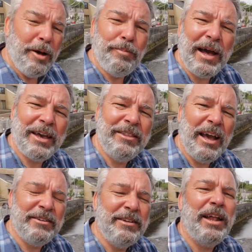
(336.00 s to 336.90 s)
Back in the
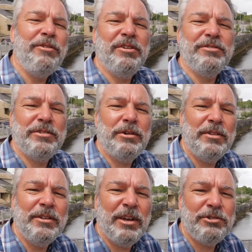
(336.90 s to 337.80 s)
1800s, during
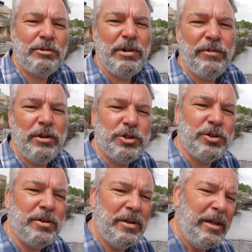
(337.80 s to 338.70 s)
the Industrial
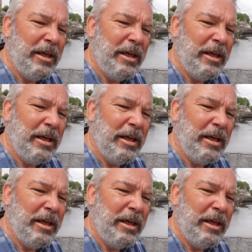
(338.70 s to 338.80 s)
Revolution,